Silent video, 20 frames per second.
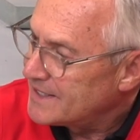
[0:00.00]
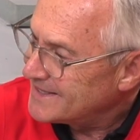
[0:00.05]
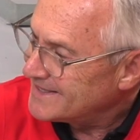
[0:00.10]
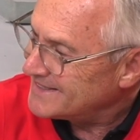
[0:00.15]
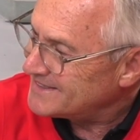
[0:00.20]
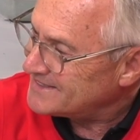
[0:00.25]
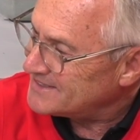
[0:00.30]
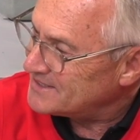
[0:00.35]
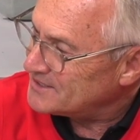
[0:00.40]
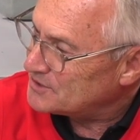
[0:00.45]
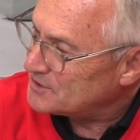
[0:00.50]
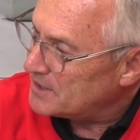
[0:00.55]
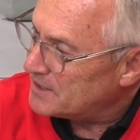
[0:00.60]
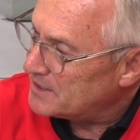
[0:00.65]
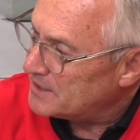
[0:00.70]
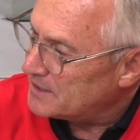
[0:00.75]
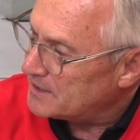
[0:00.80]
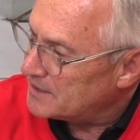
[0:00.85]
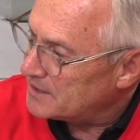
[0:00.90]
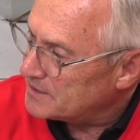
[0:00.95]
This is in
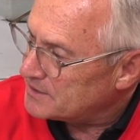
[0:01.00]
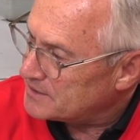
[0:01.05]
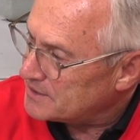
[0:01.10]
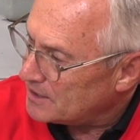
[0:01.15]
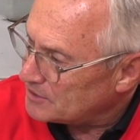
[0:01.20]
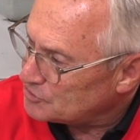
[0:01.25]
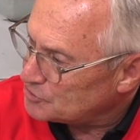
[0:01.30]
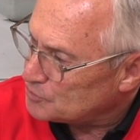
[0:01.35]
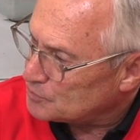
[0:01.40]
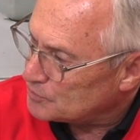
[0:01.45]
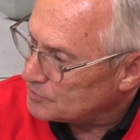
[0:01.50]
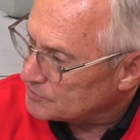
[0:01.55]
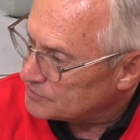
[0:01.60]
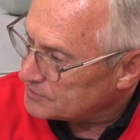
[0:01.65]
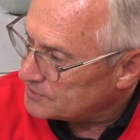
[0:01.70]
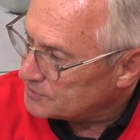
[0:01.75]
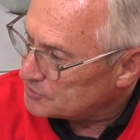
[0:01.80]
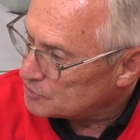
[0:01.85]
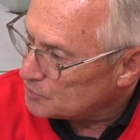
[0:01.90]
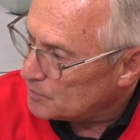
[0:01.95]
an industrial
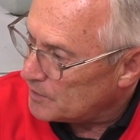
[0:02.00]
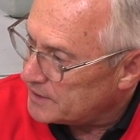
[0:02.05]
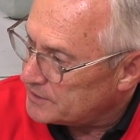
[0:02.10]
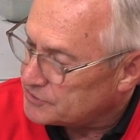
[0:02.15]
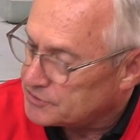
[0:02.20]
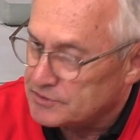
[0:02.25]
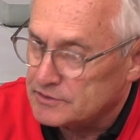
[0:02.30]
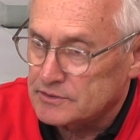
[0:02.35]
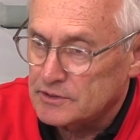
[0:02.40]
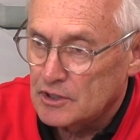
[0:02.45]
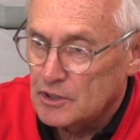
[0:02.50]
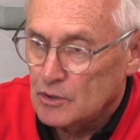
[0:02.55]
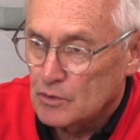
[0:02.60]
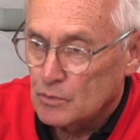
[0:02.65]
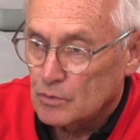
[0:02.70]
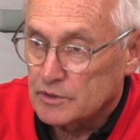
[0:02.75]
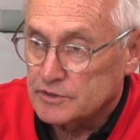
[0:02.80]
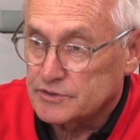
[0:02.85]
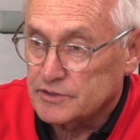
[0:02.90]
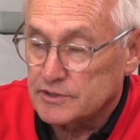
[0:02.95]
situation,
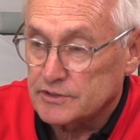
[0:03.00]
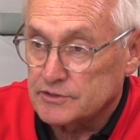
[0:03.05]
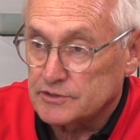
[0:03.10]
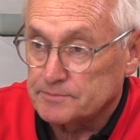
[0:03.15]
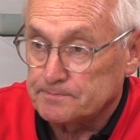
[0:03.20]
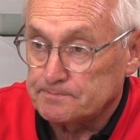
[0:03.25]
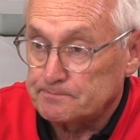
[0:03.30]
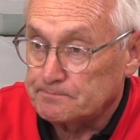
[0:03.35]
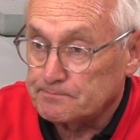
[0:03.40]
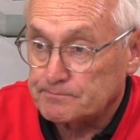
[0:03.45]
which is,